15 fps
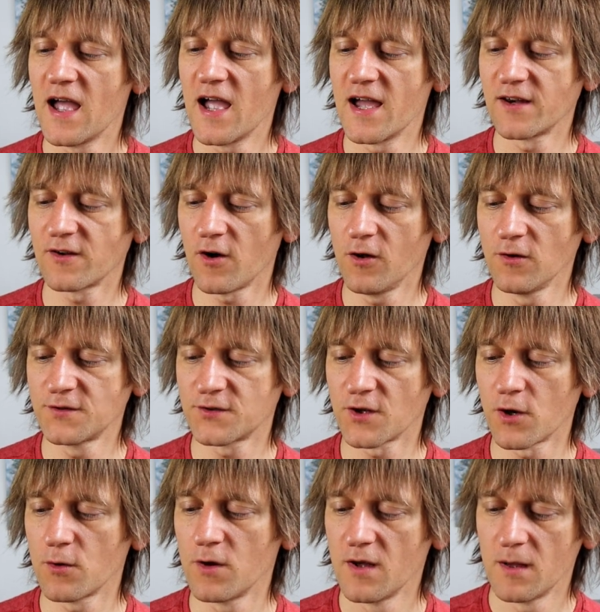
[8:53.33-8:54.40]
And
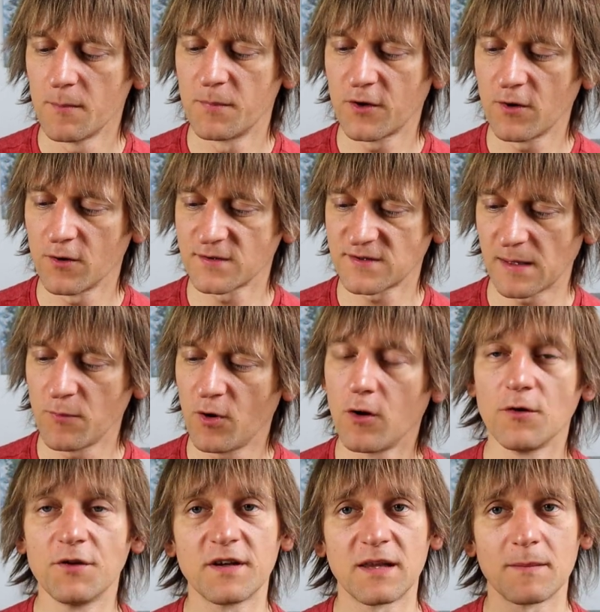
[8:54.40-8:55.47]
also because I'm
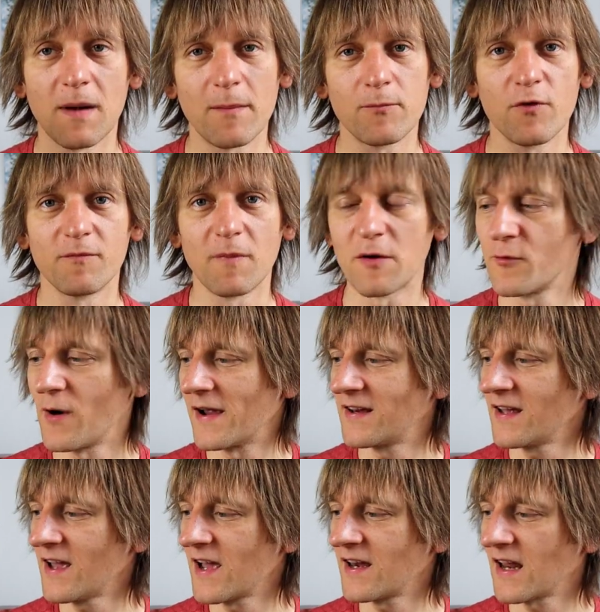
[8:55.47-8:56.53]
holding them up with my
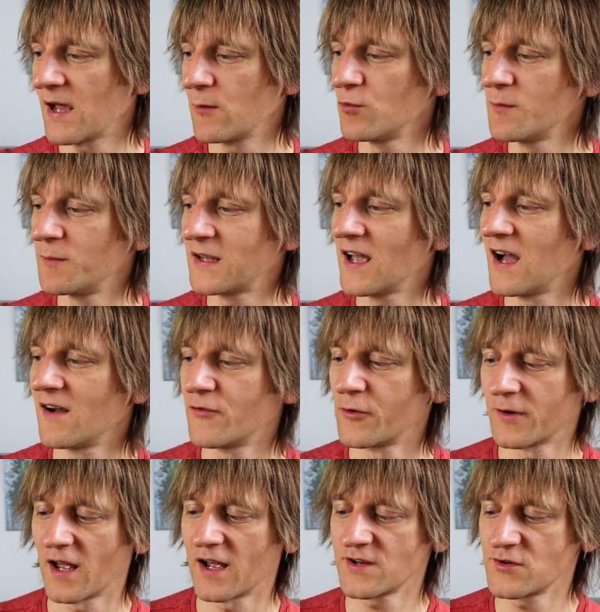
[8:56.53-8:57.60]
right hand, I would be
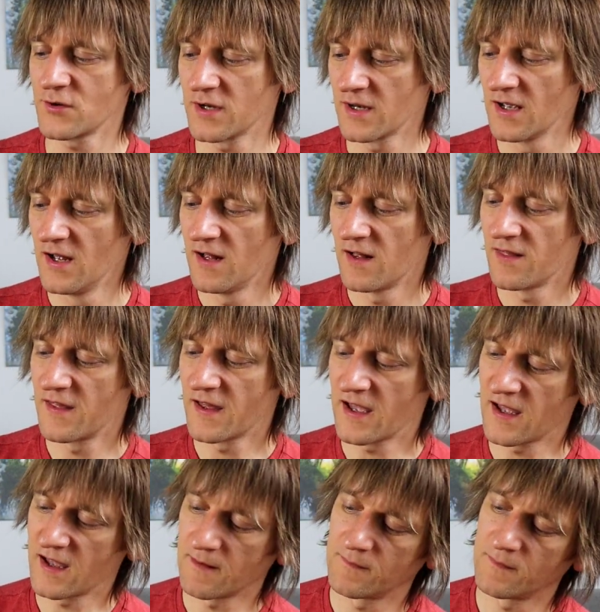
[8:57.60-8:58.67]
covering actually
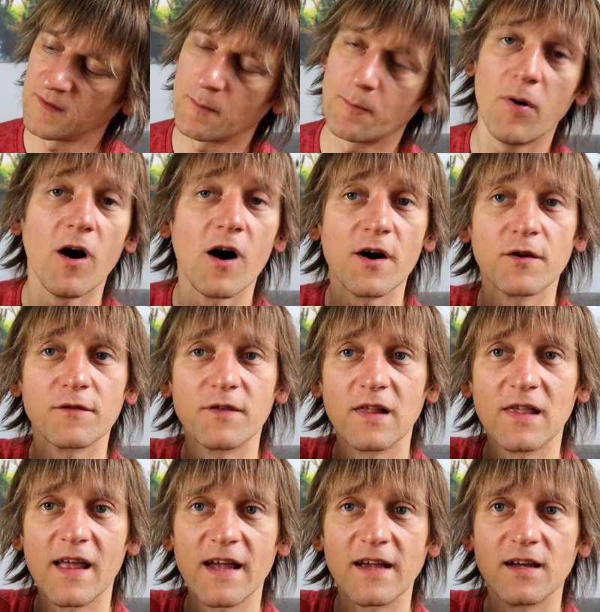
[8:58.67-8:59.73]
the, the part of
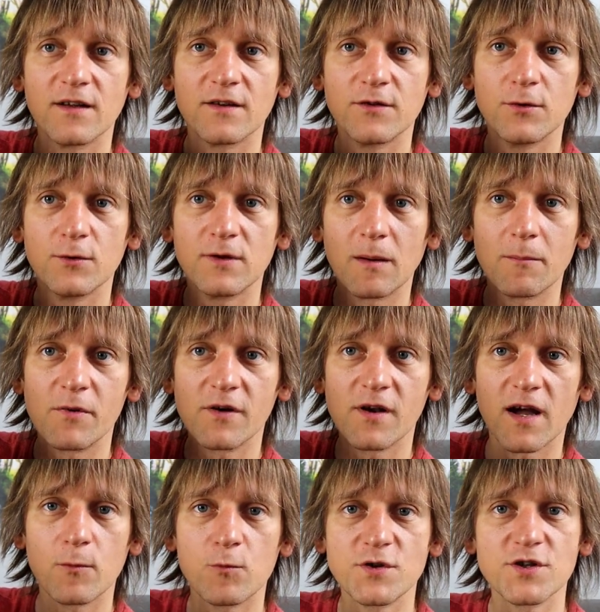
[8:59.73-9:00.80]
the leg to number
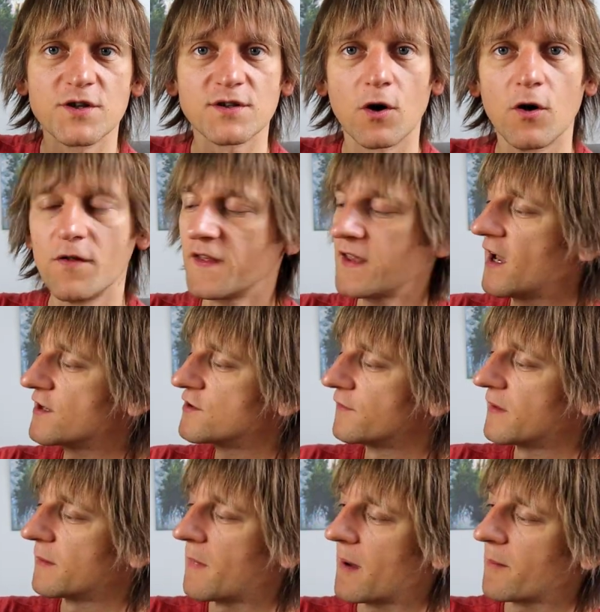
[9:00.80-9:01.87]
nine, which is on the edge
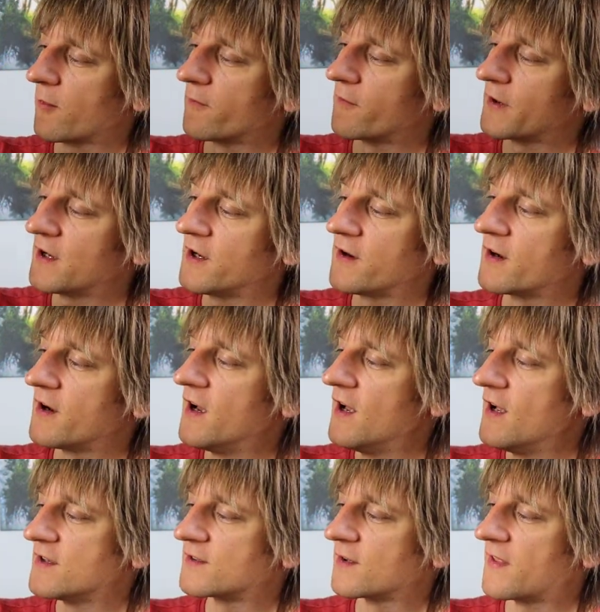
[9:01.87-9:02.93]
of the map over here.
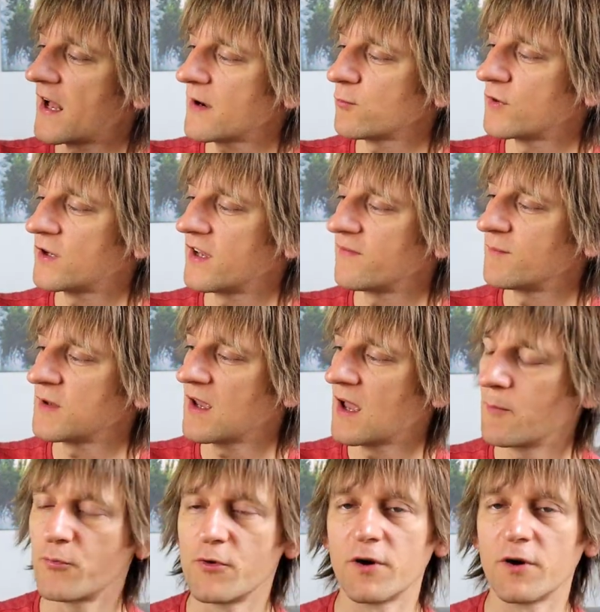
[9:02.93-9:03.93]
So that would give me a